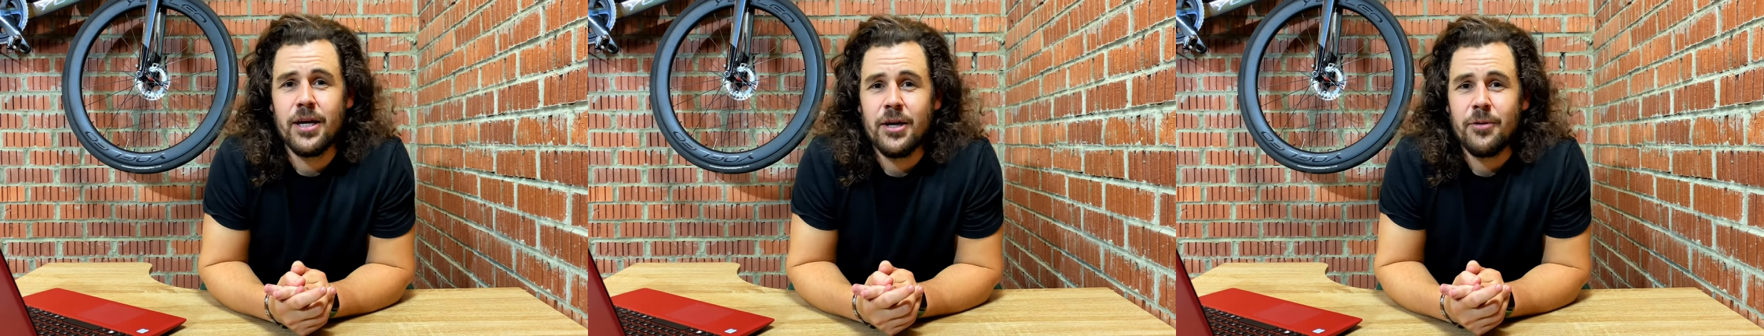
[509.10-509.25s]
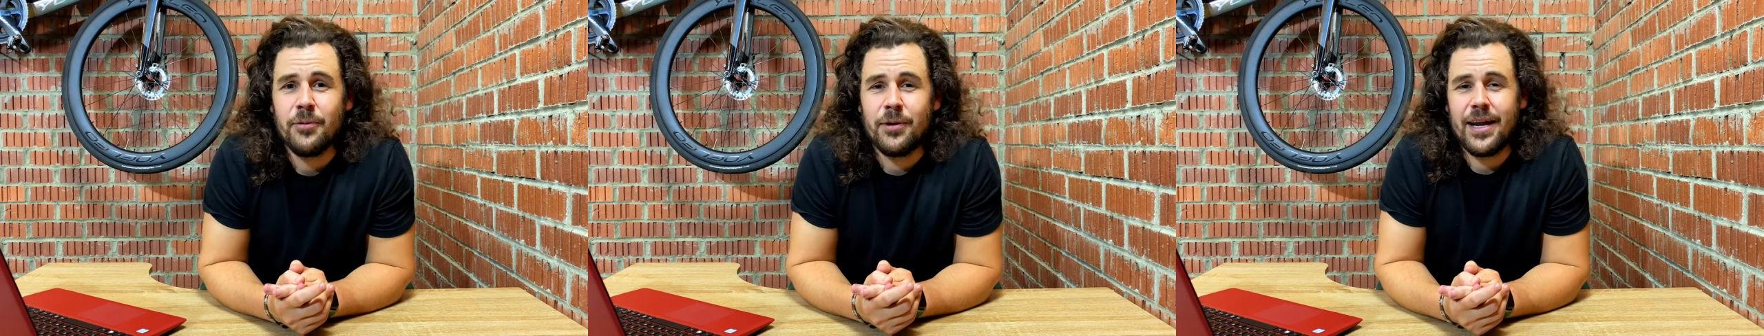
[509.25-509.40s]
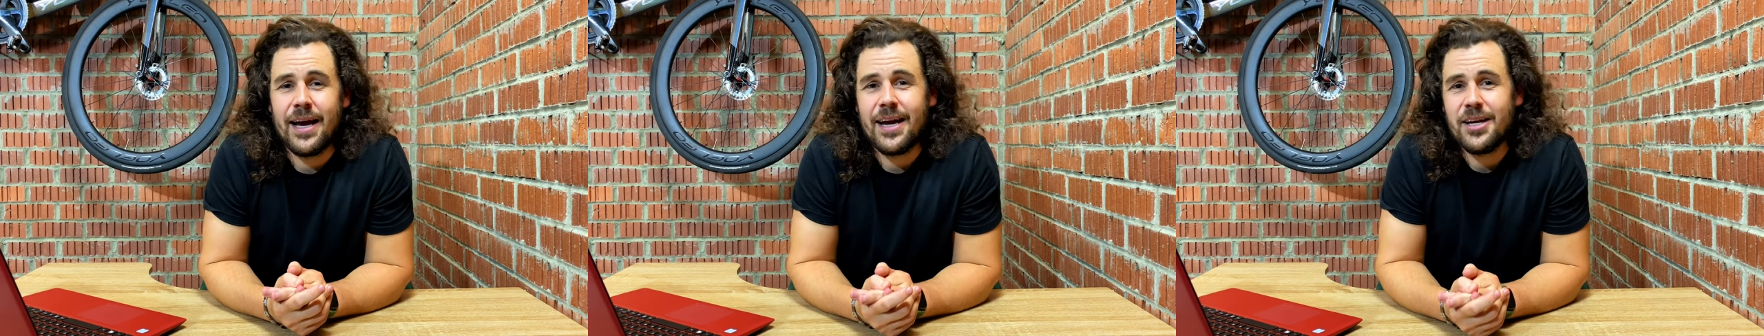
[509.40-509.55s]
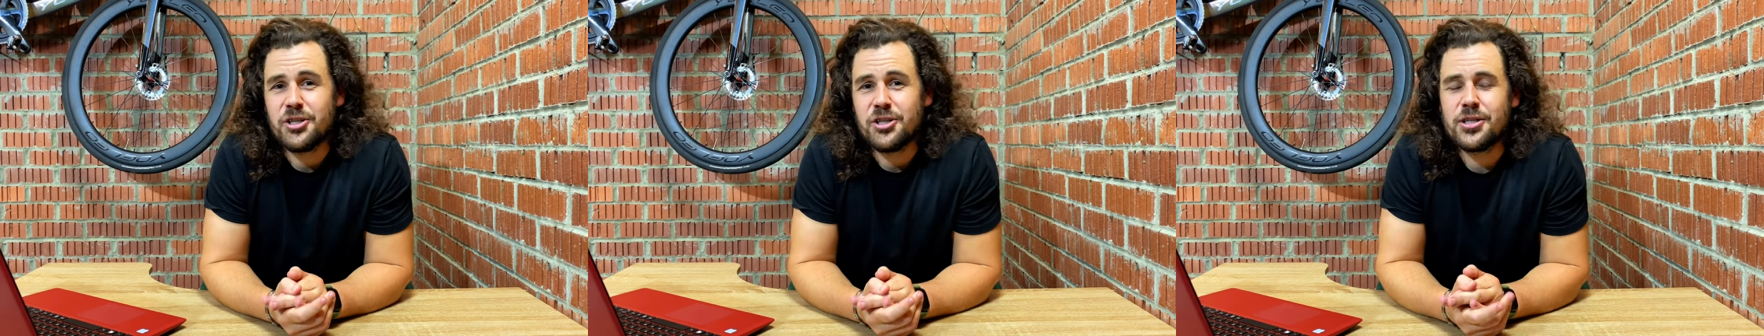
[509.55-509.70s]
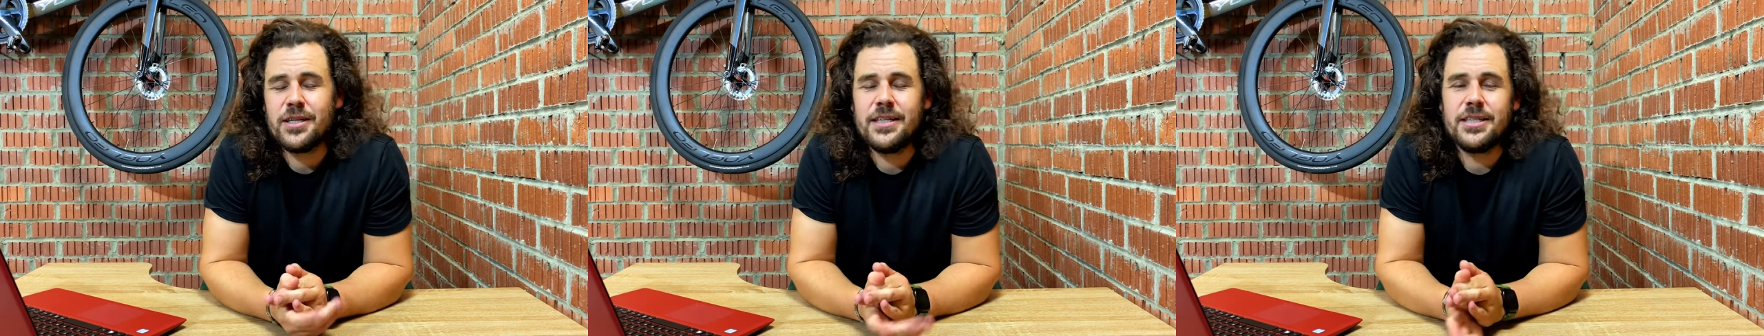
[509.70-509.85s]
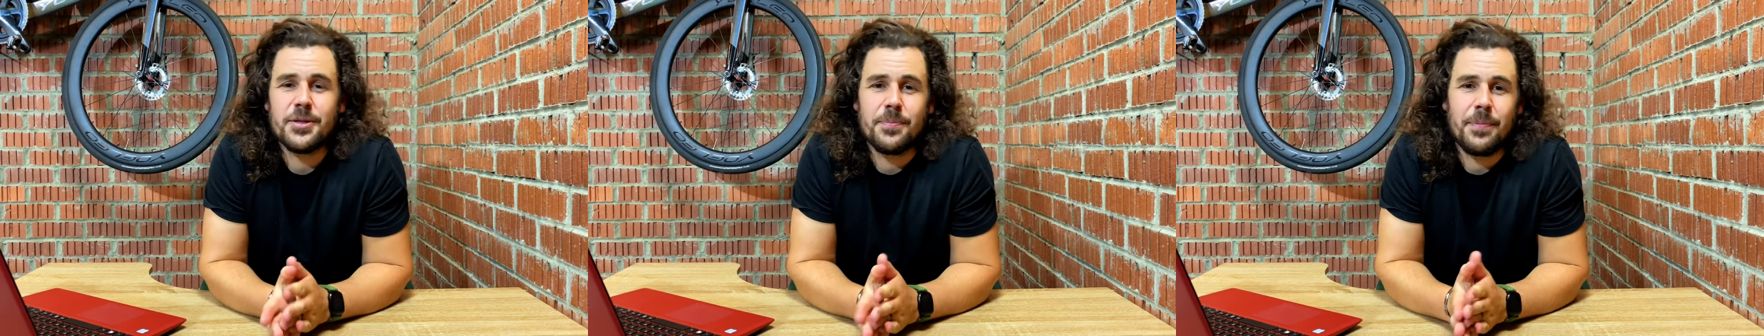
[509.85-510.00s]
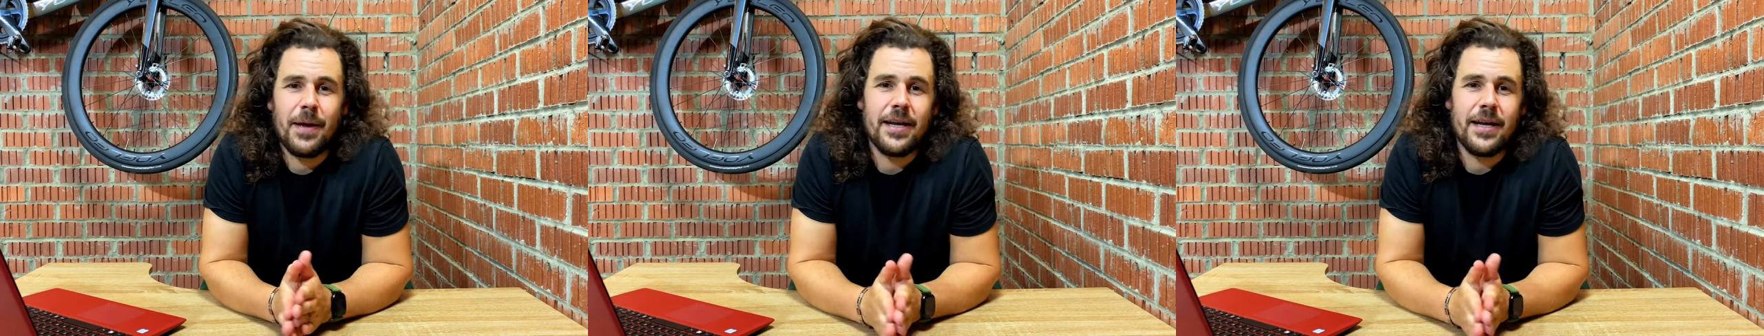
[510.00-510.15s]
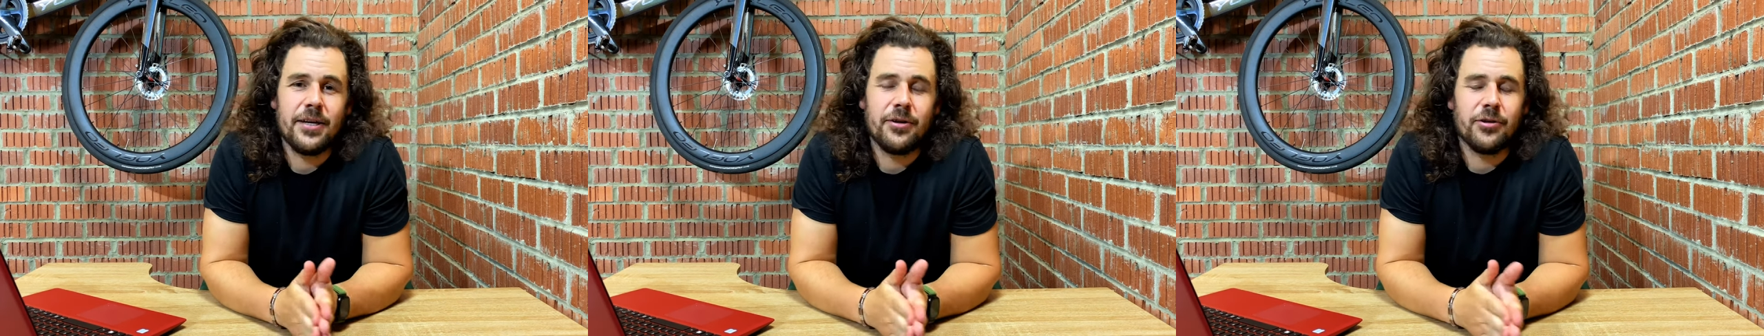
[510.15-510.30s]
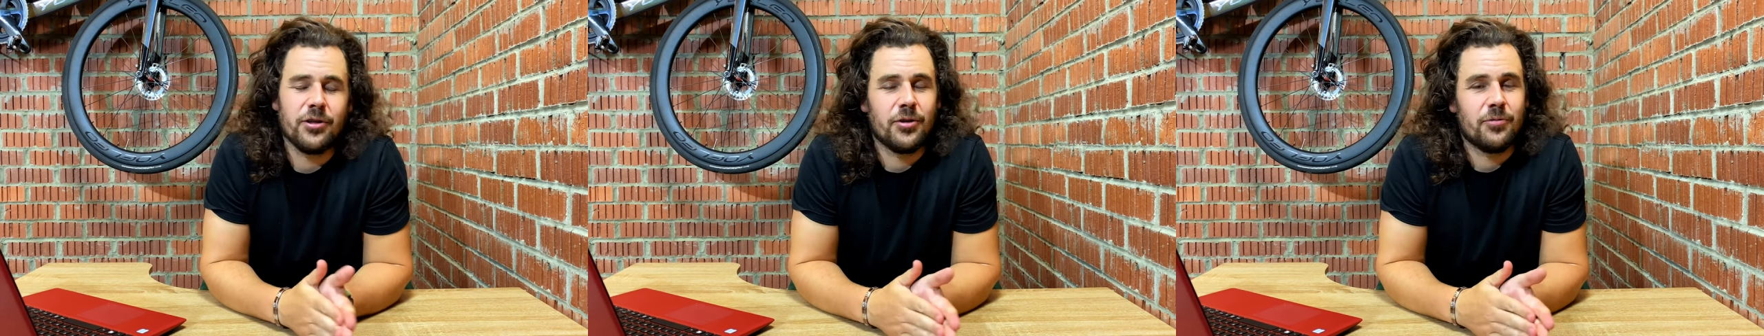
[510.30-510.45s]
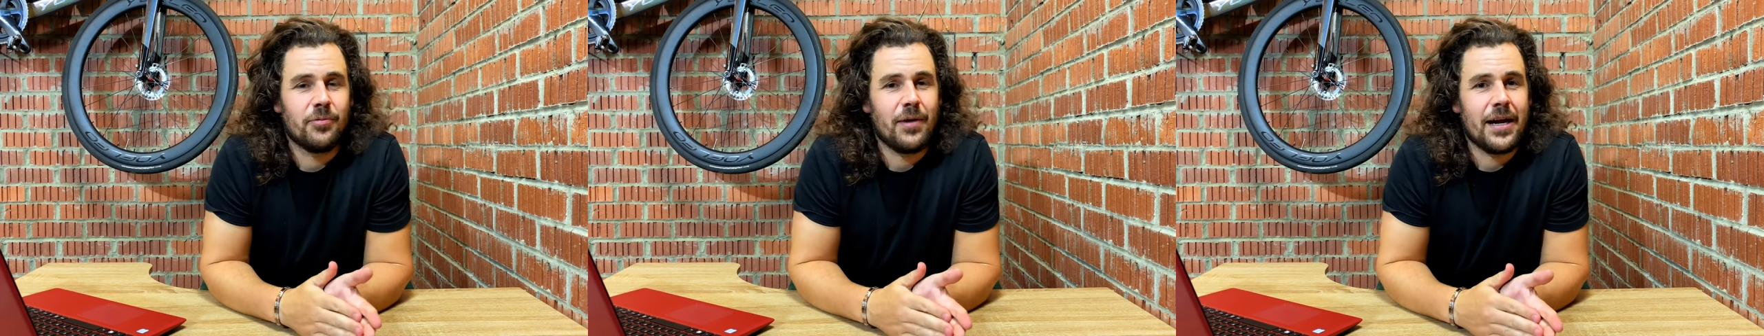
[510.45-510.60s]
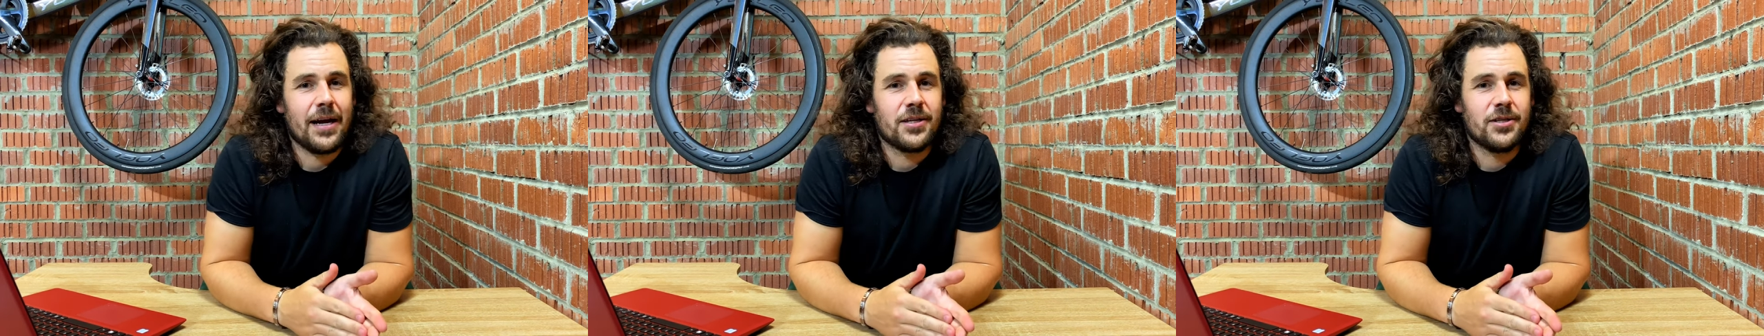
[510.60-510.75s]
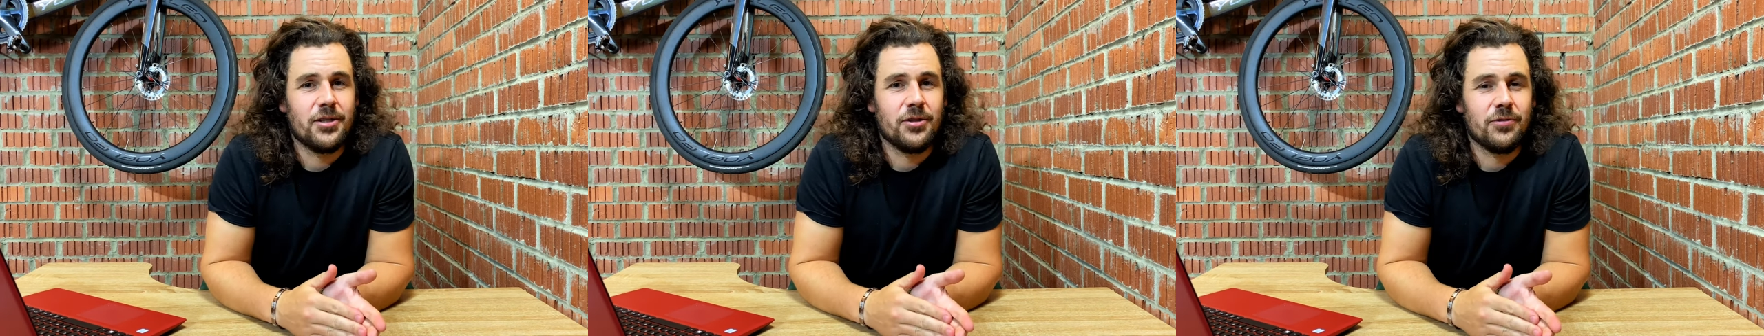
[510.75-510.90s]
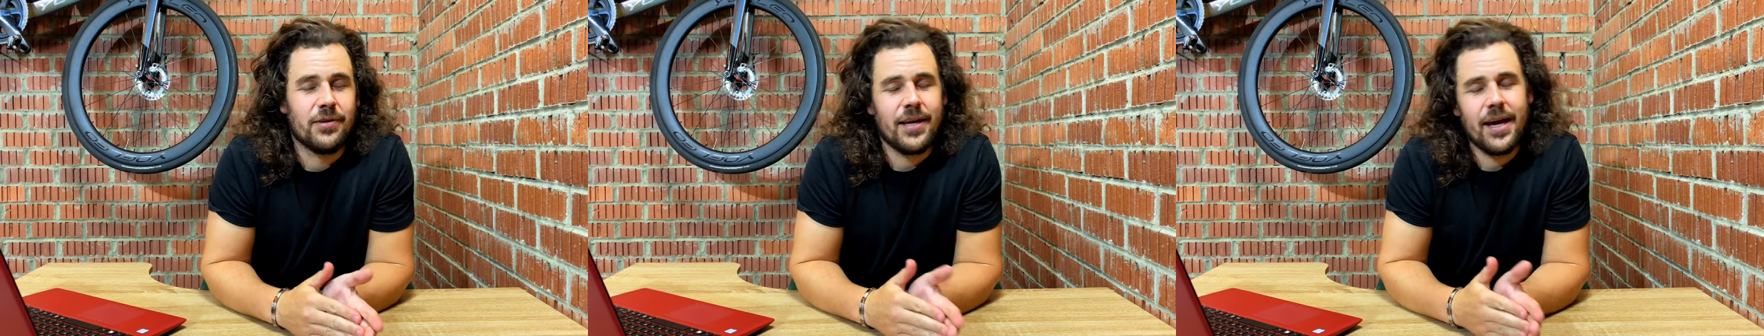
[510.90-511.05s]
when actually, depending on the rack
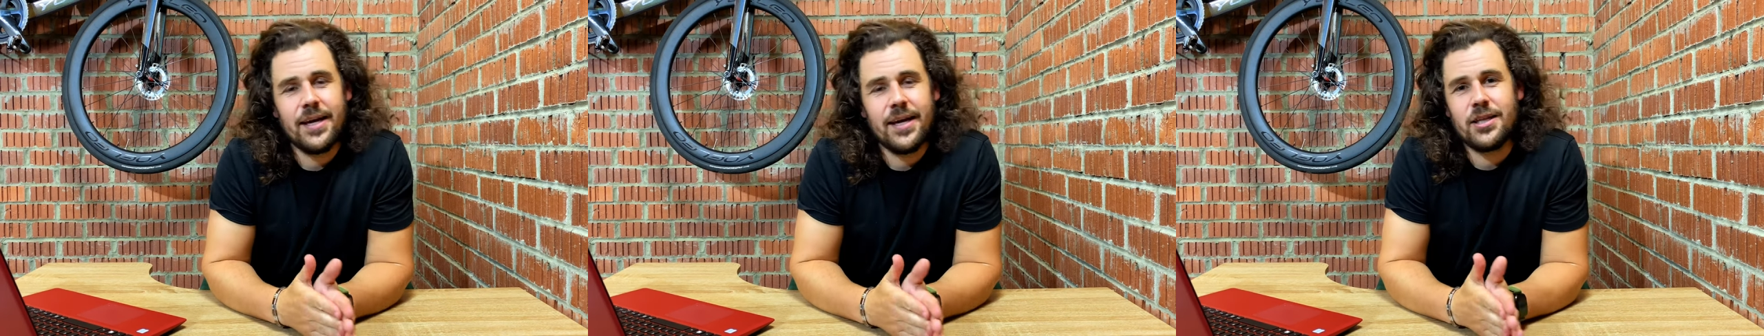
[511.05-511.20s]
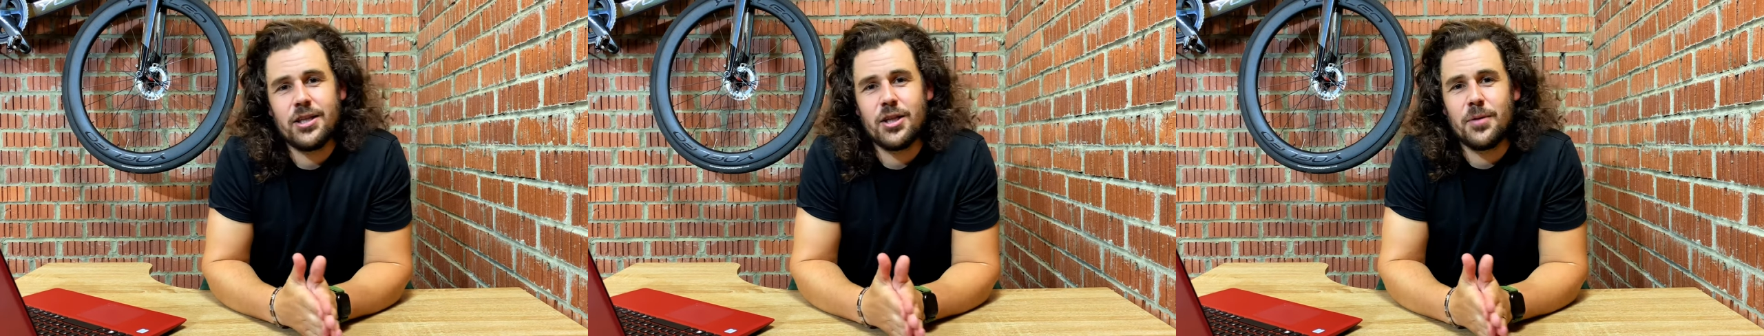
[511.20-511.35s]
you get,